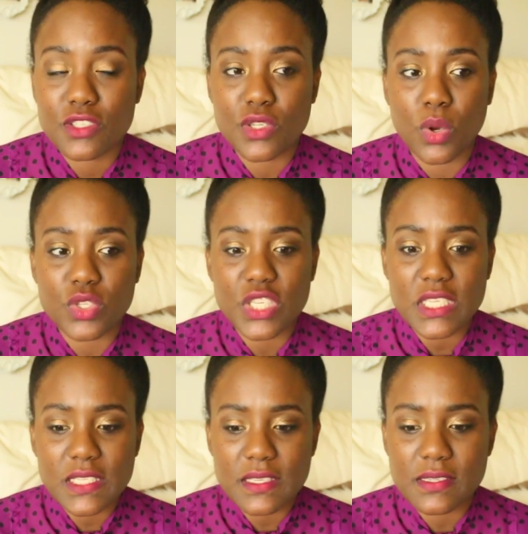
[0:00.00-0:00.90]
So
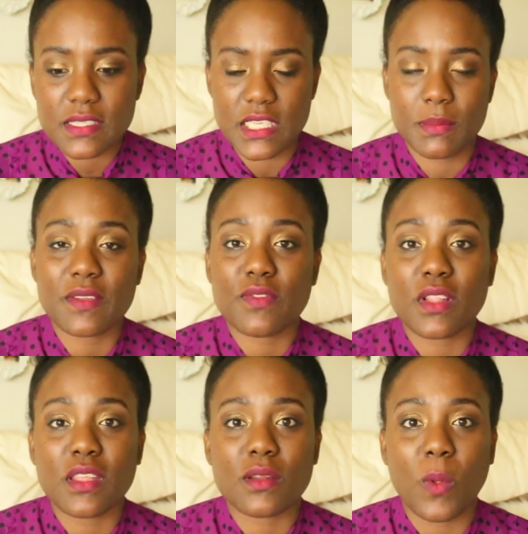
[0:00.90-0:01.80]
just steam it for a
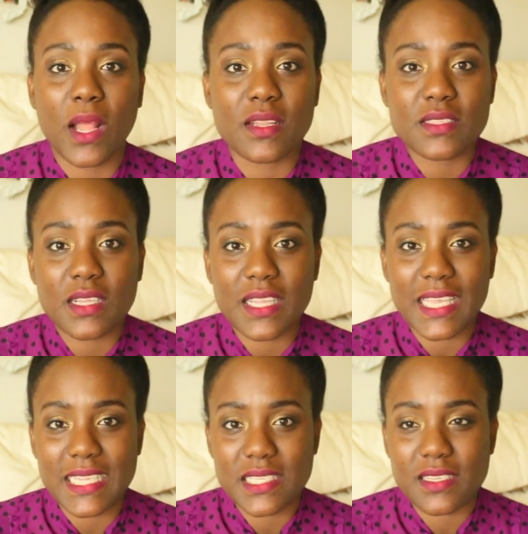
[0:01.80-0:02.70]
little while until it
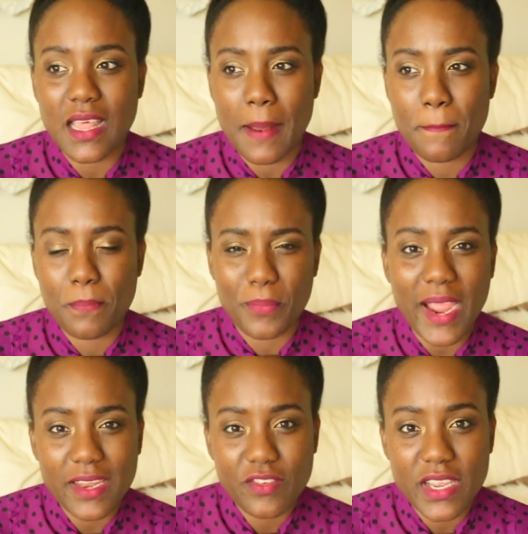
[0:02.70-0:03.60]
gets to that
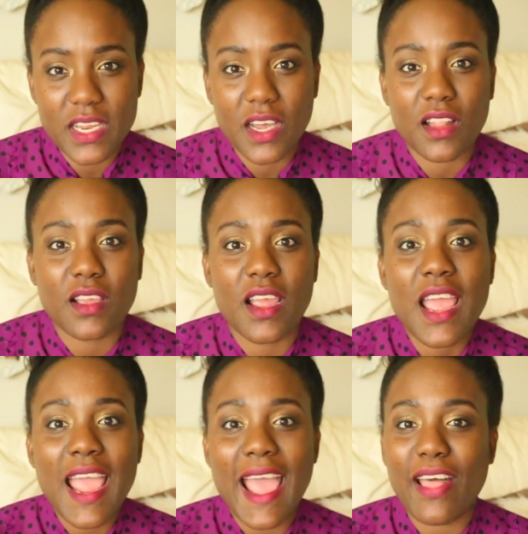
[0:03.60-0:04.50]
bright green color,
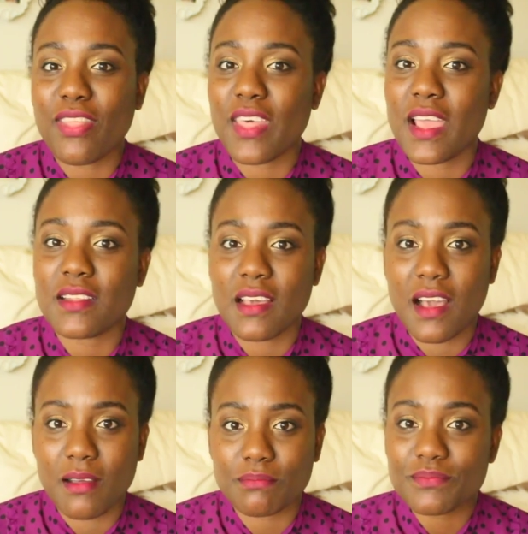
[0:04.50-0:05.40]
and
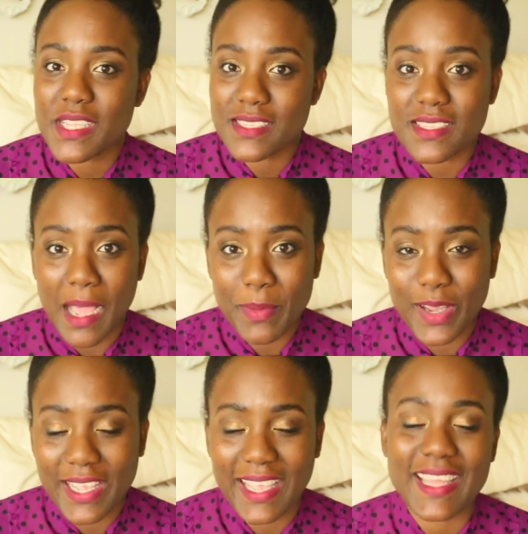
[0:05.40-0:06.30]
then stop
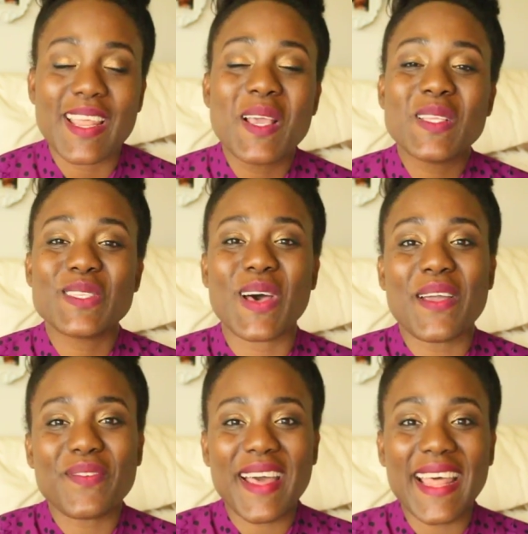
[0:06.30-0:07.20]
cooking it. So
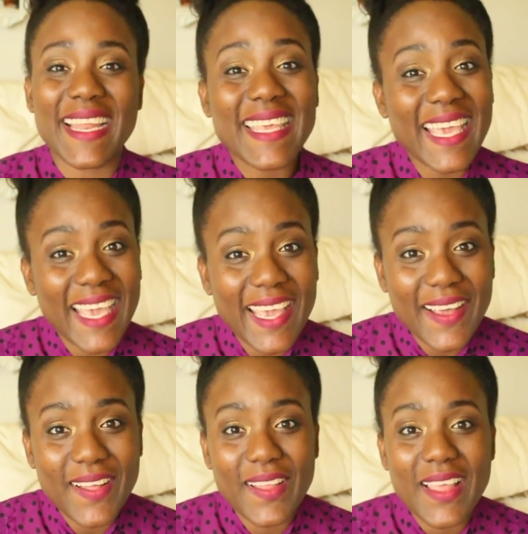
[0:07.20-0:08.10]
I find that
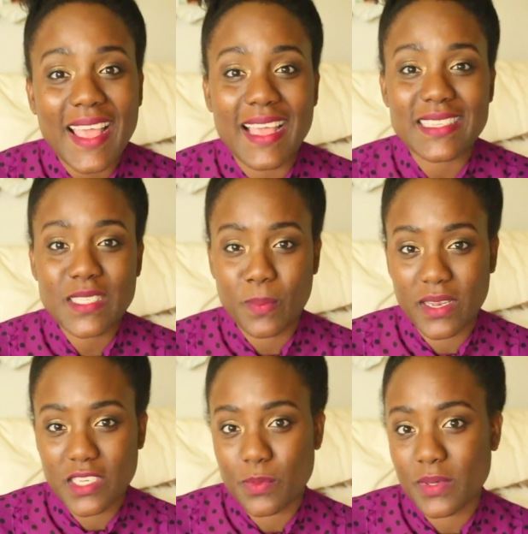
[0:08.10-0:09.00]
kale and
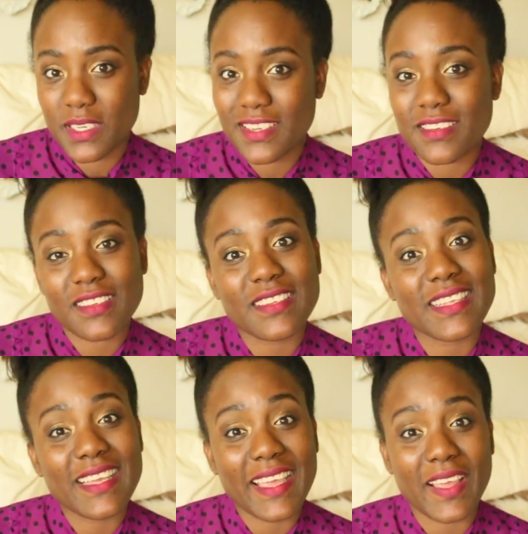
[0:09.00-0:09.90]
spinach,
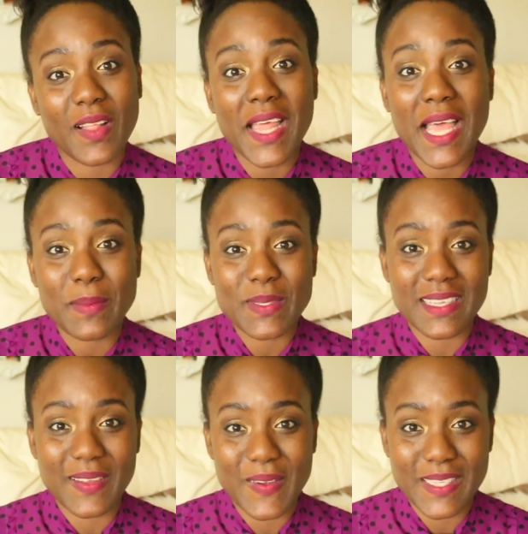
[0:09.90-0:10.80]
particularly kale, helps
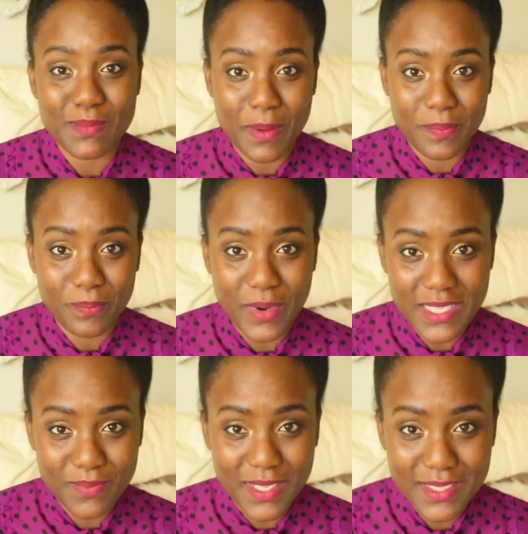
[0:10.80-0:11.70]
to increase my
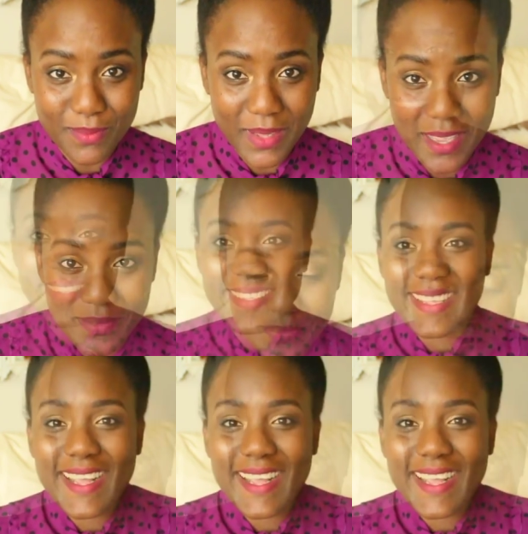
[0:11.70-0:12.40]
breast milk supply.